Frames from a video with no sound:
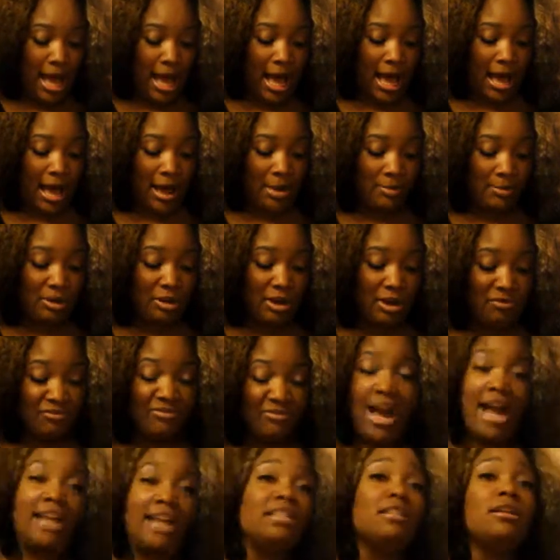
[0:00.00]
You can
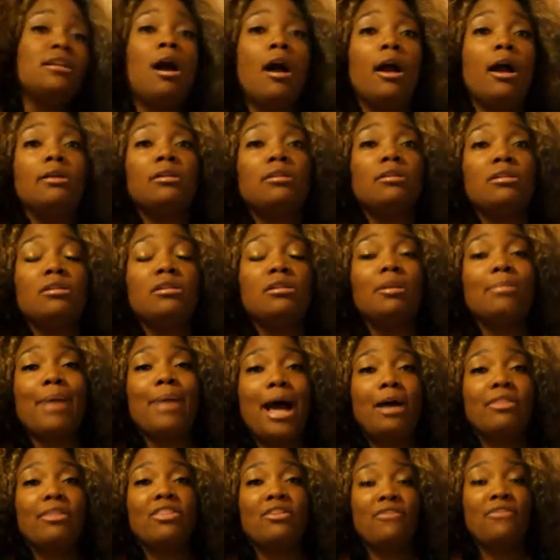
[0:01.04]
find an article
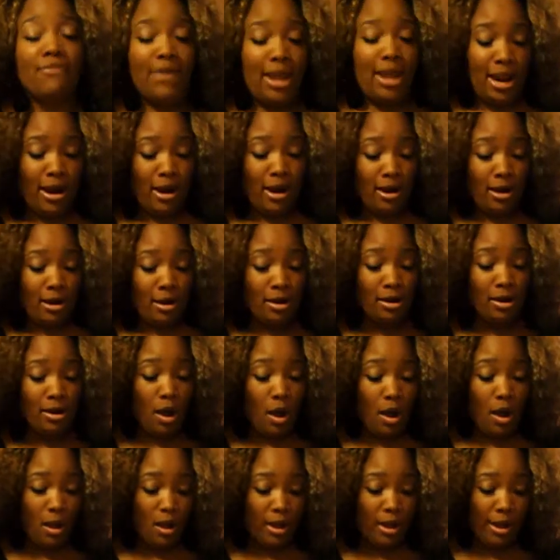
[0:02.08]
about the fair
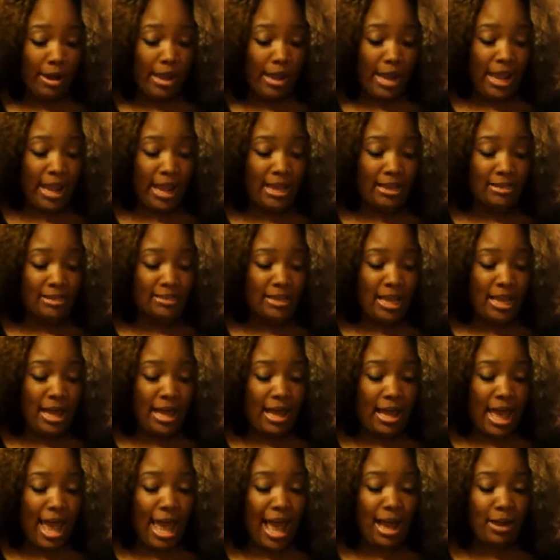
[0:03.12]
and
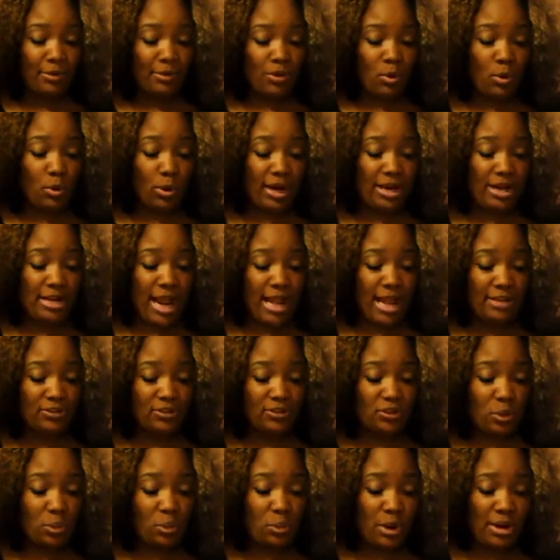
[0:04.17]
how the
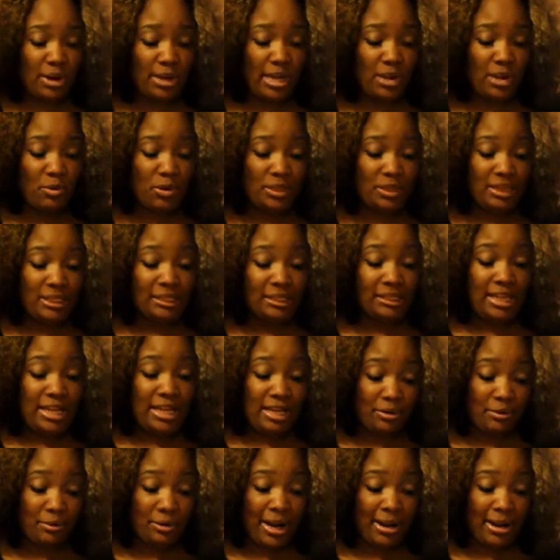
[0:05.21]
organizers are working with the
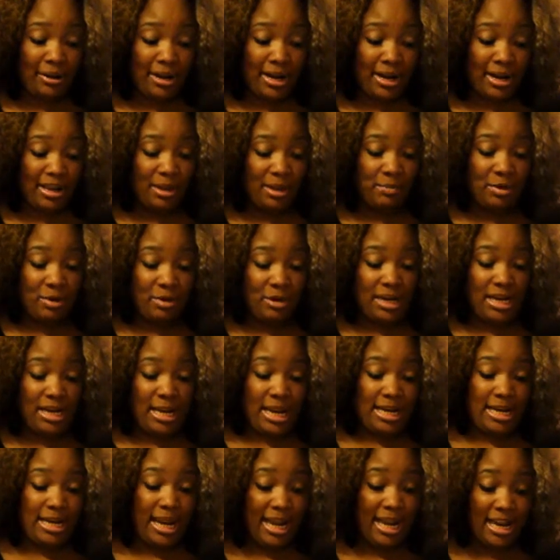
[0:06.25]
literary
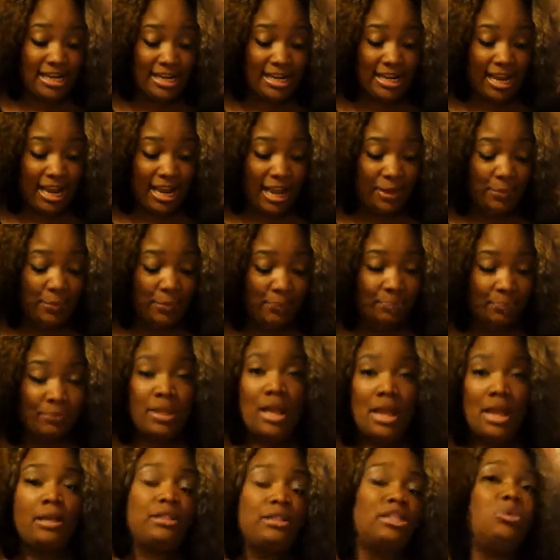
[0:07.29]
community in India
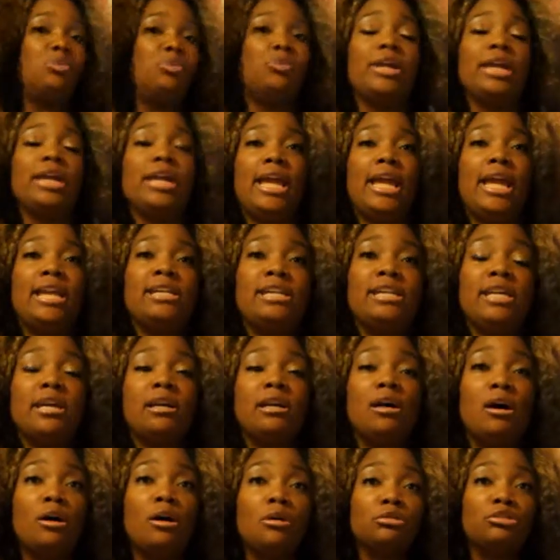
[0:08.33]
to bring
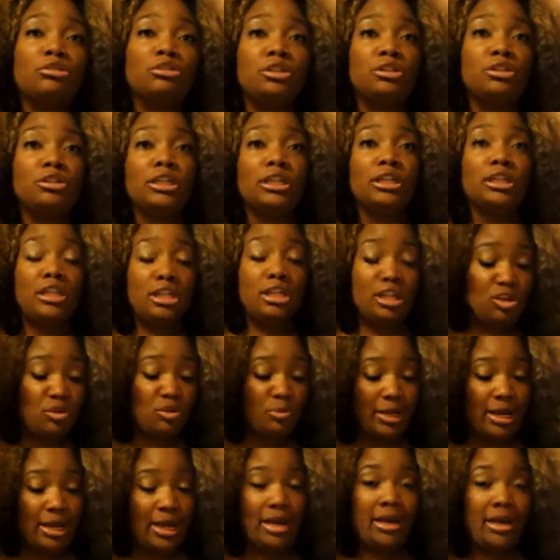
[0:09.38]
Indian culture to
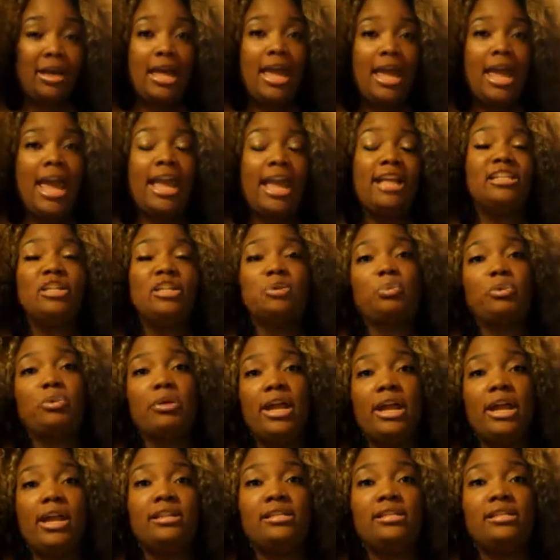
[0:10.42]
Cuba and to
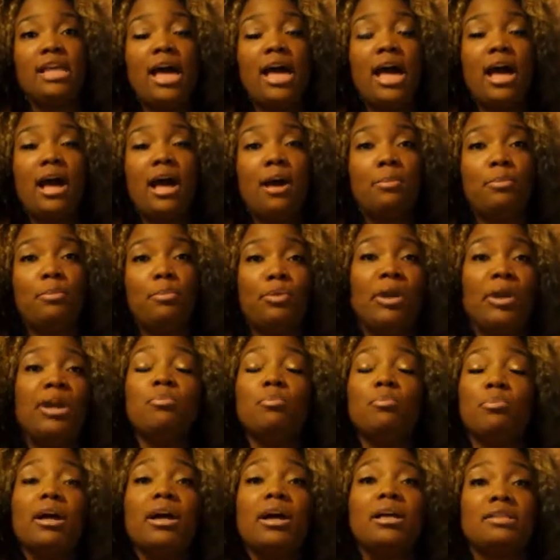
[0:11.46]
print
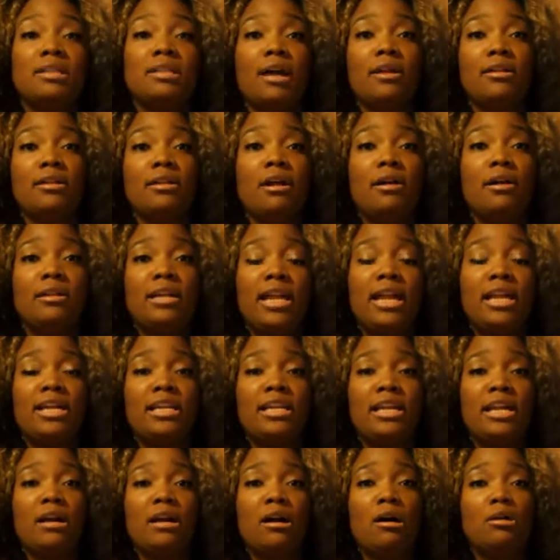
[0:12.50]
books on
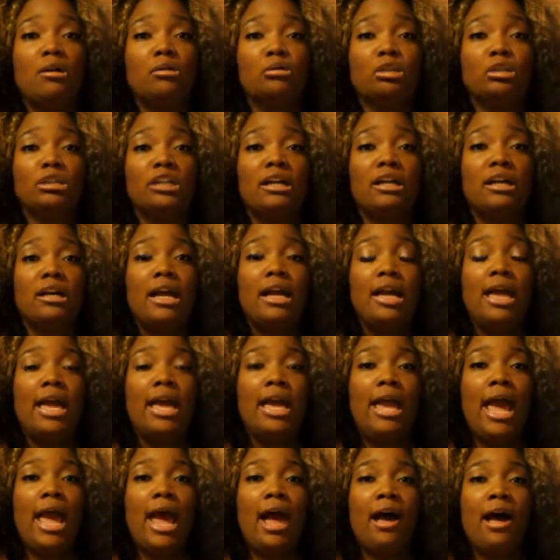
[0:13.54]
Indian culture
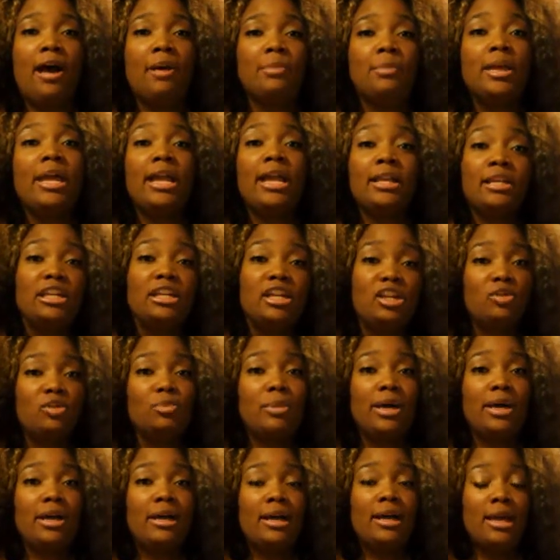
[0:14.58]
in
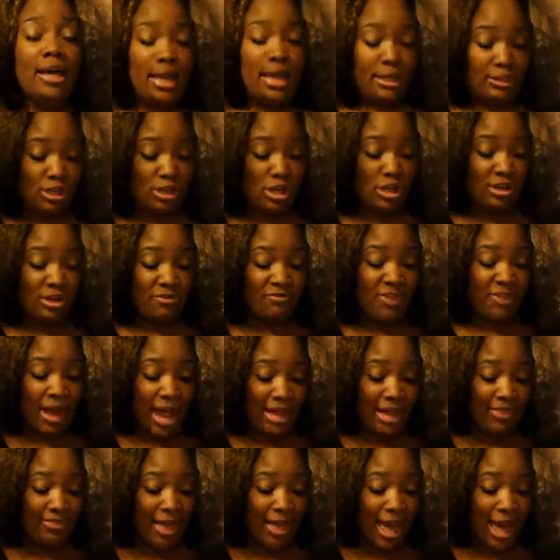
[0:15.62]
Cuba. So you can
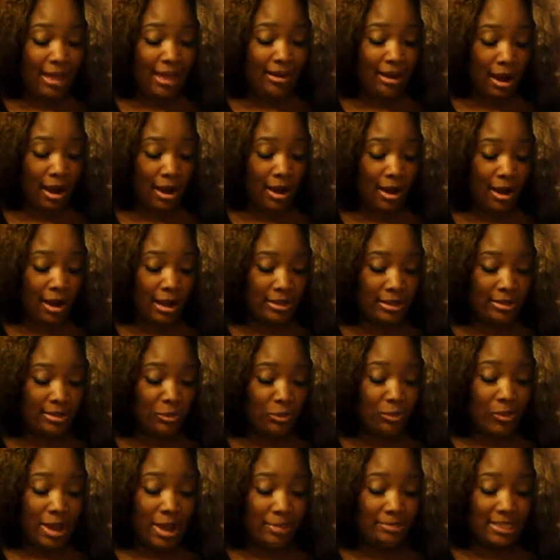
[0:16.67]
find that on
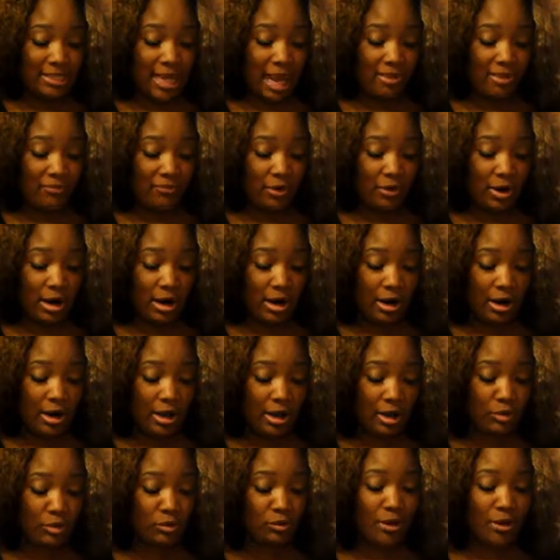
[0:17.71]
the website for
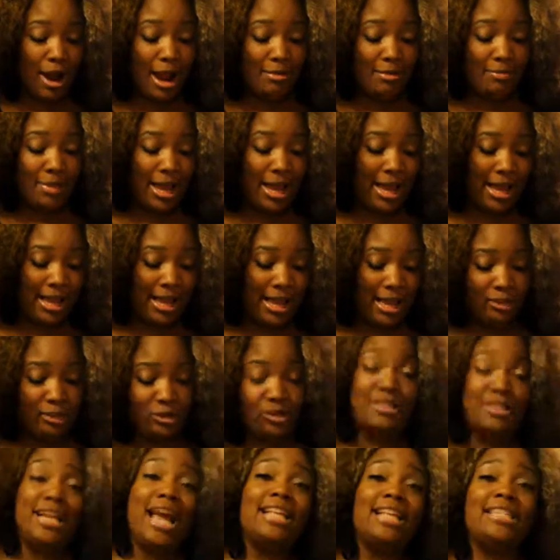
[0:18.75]
Granma
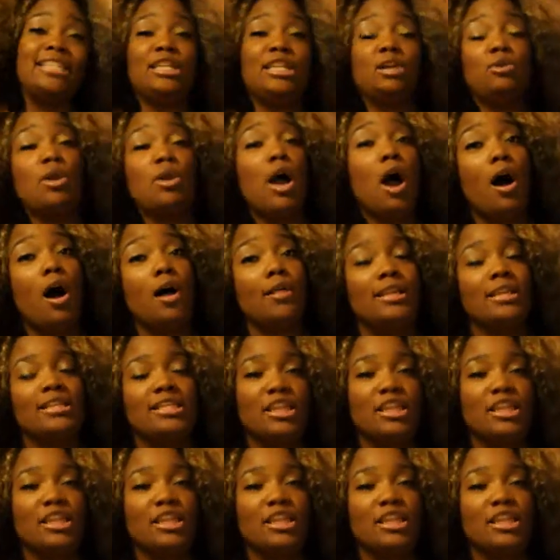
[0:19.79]
Internacional.